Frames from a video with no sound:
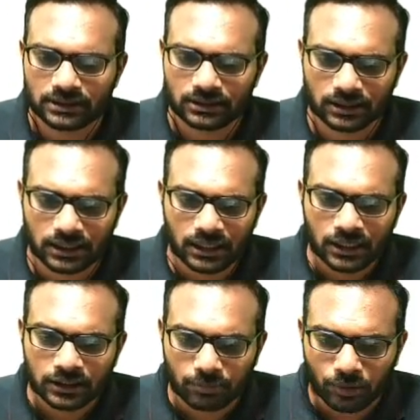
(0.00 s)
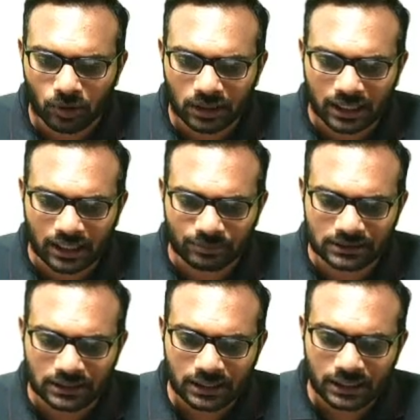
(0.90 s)
Right? The ball comes,
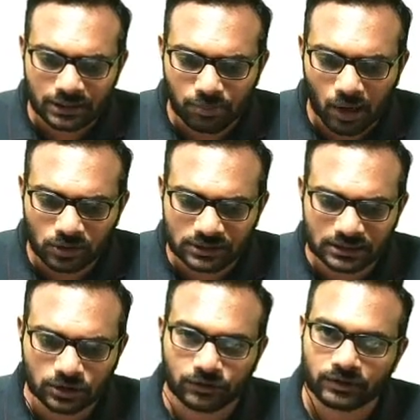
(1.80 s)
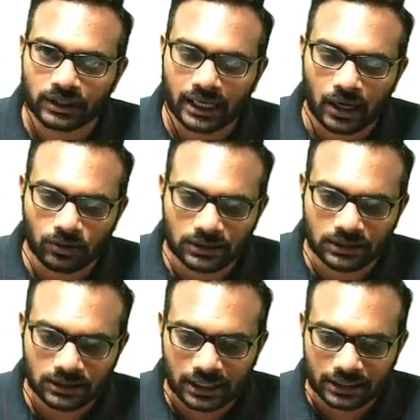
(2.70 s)
it bounces off the ground
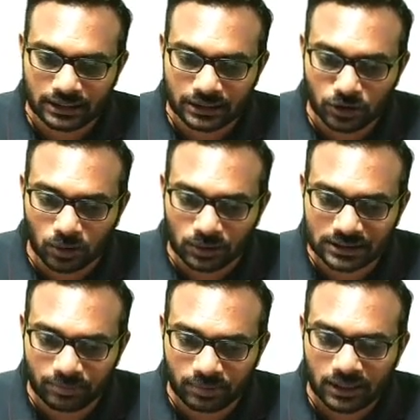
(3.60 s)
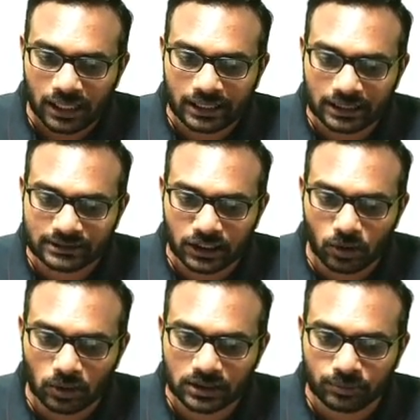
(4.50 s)
and then it goes up, and as it
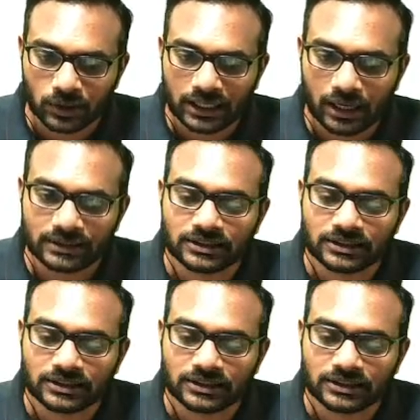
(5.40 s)
goes up, what happens?